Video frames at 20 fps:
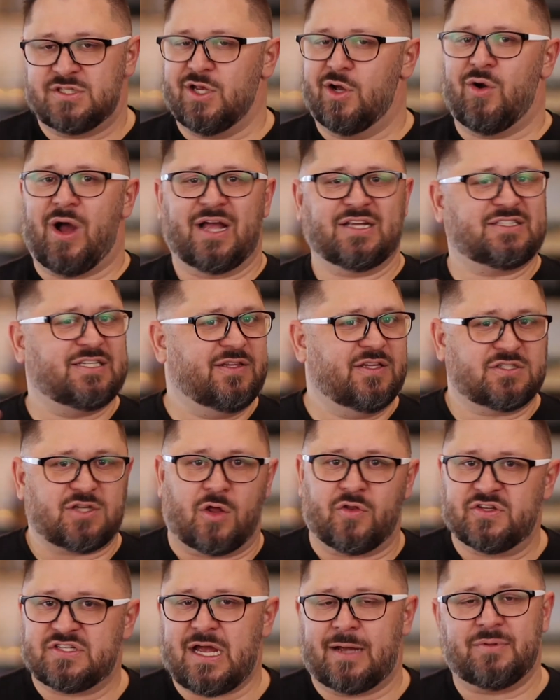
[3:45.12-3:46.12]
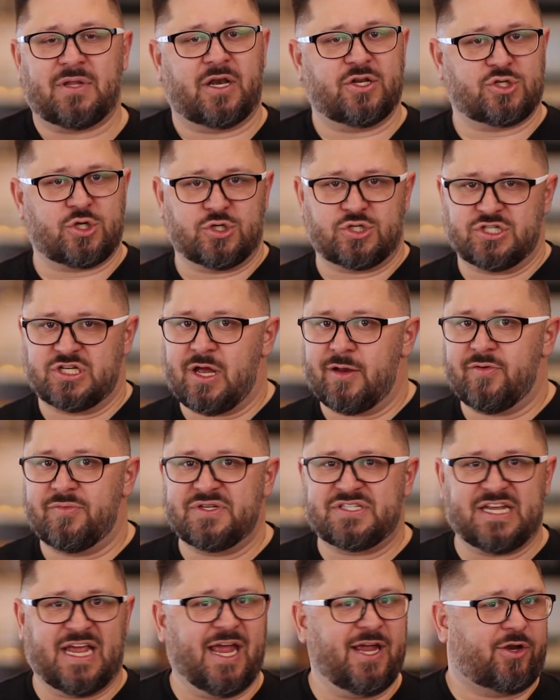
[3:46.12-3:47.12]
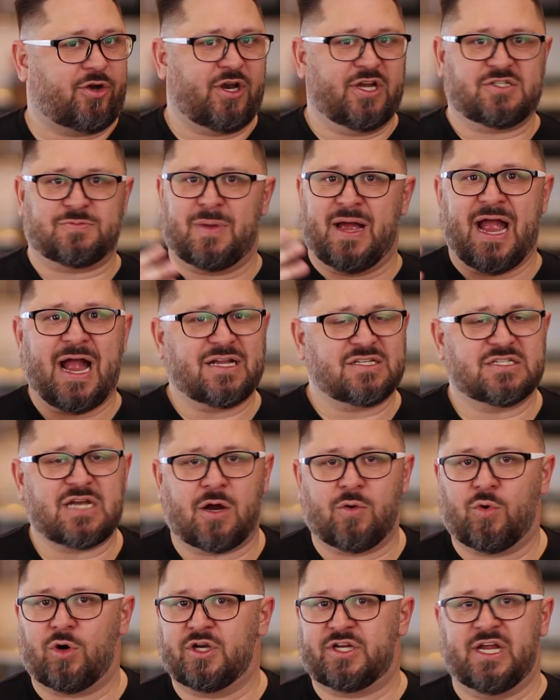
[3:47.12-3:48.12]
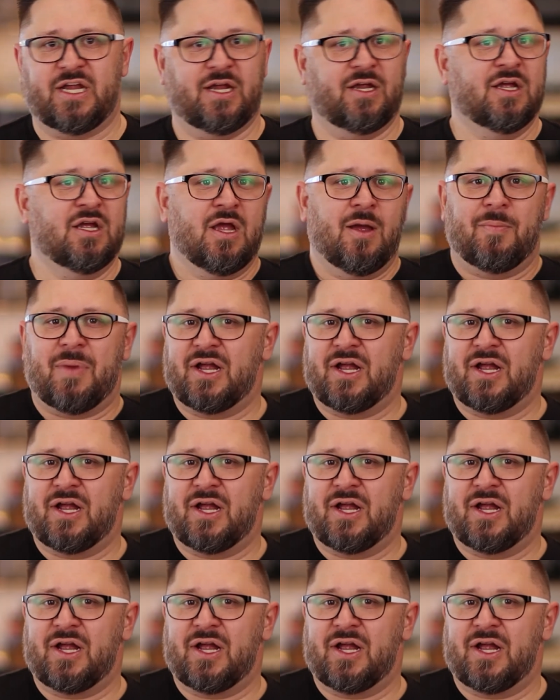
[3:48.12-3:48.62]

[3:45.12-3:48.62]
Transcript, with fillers: So I see this all the time. A lot of churches come to me and say, hey Chris, my ad's not working,